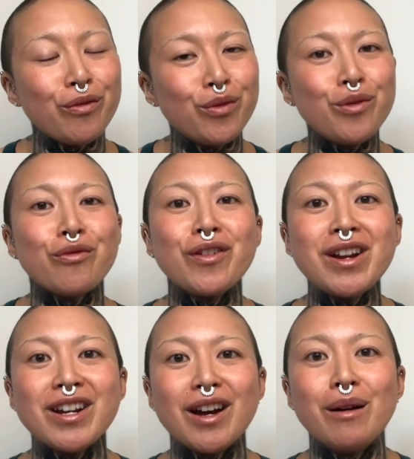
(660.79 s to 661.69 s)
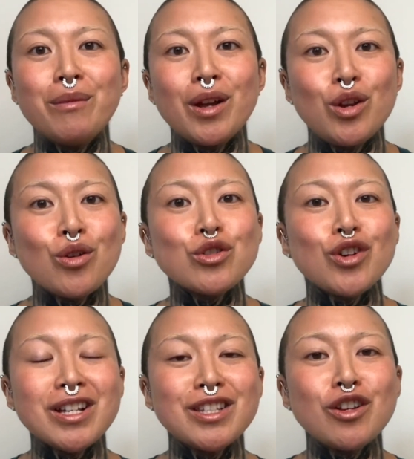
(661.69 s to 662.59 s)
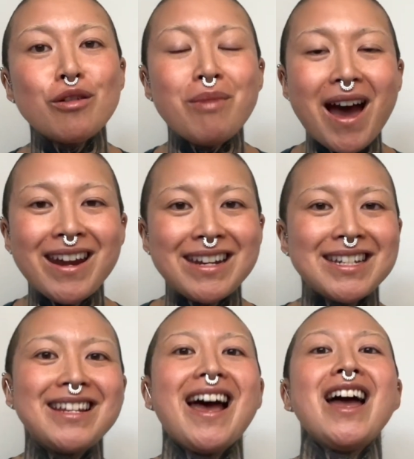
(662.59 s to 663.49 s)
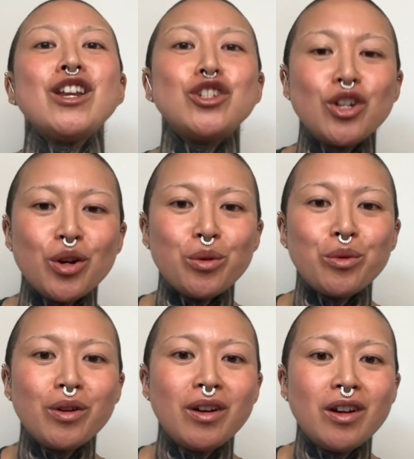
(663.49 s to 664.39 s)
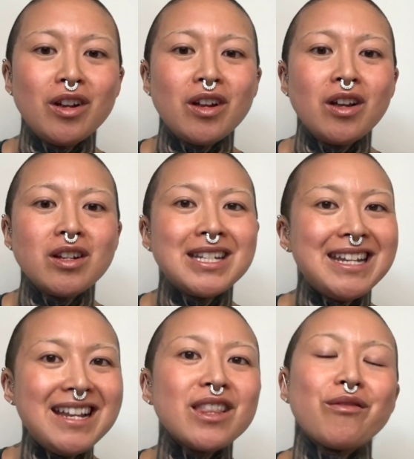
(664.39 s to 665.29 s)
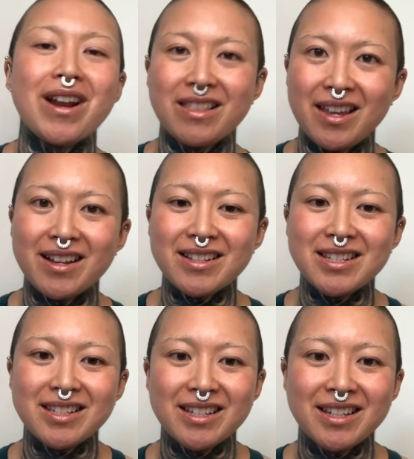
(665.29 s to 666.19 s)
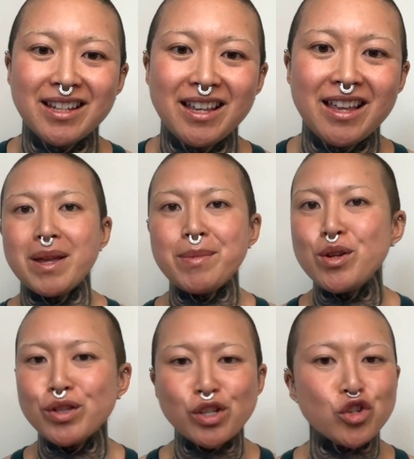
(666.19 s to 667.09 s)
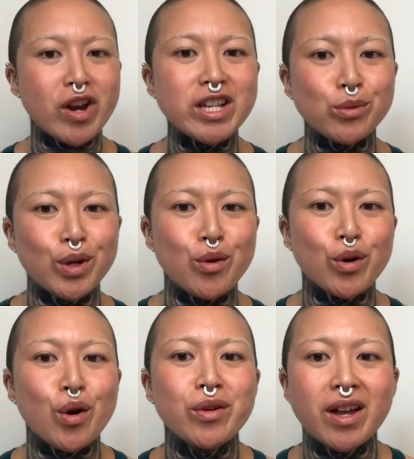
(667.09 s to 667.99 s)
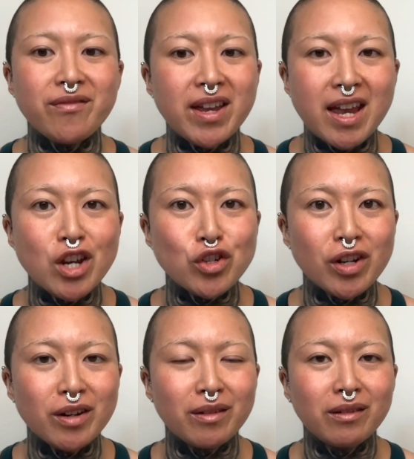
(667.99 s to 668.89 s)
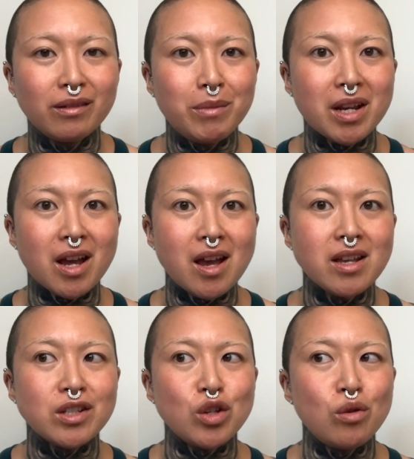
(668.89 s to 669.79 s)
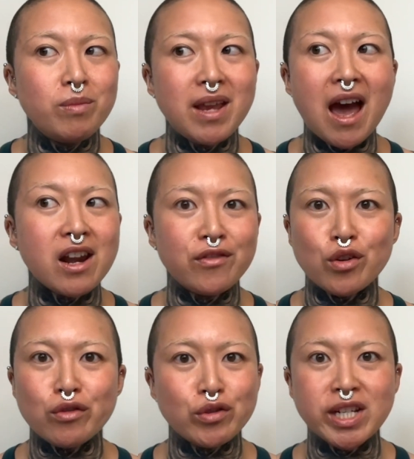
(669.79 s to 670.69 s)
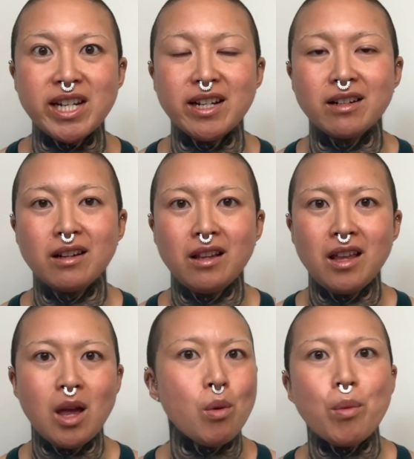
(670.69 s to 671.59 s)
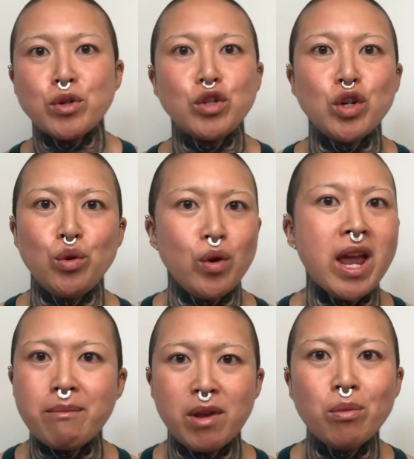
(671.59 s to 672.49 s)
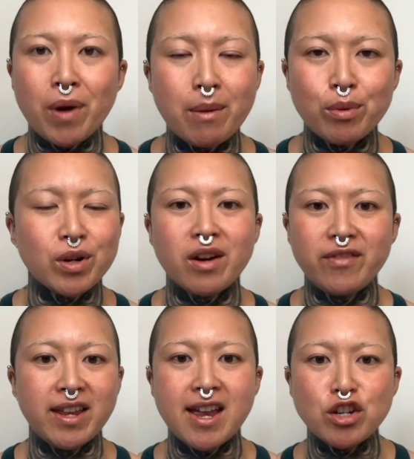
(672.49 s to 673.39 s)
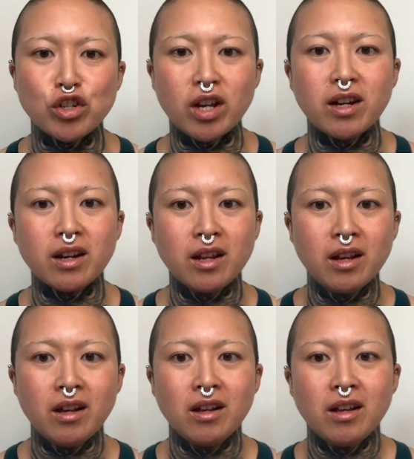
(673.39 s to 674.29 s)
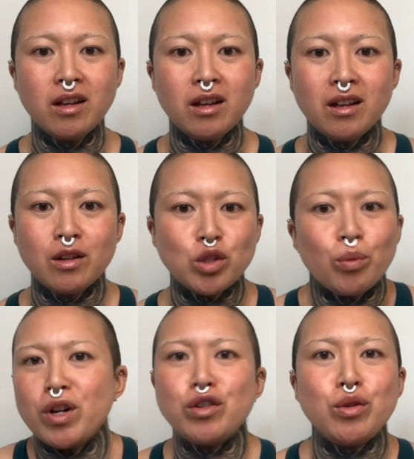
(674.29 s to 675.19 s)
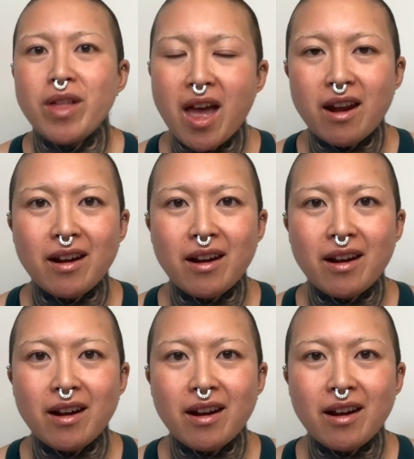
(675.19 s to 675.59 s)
food freedom, you're trusting your body to guide you to eat the right things. Maybe you used to stress when you were going on vacation because you'd be out of your routine. And what would you do? You can't meal prep when you're on vacation. So what do you do then?